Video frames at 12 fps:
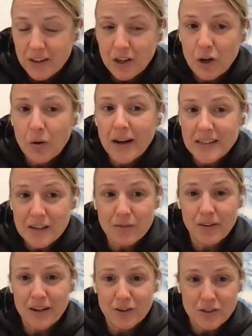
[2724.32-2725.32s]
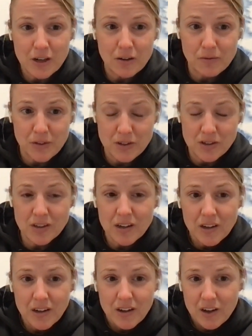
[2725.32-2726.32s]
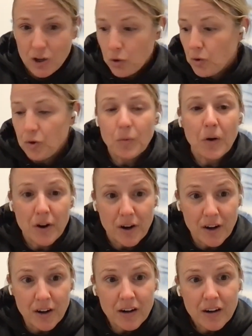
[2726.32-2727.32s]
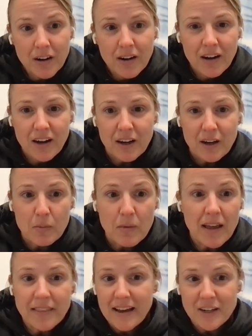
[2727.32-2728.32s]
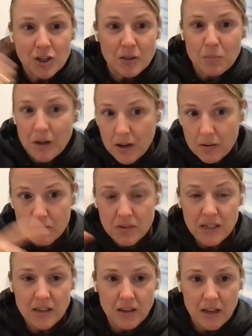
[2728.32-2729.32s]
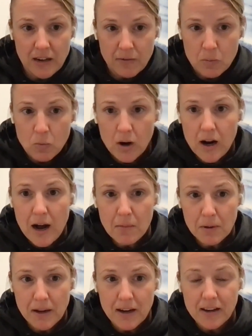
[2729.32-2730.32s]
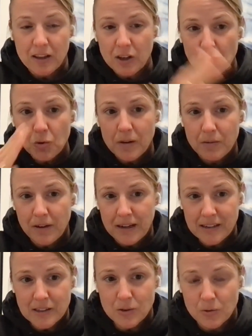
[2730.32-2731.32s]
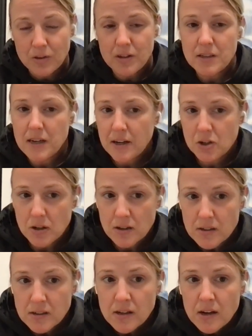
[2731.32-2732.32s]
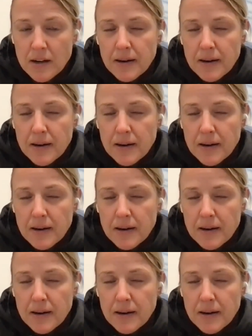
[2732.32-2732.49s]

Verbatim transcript: you know, identify yourself as who you are. Right. And that just becomes even more complicated. You advance through the stages.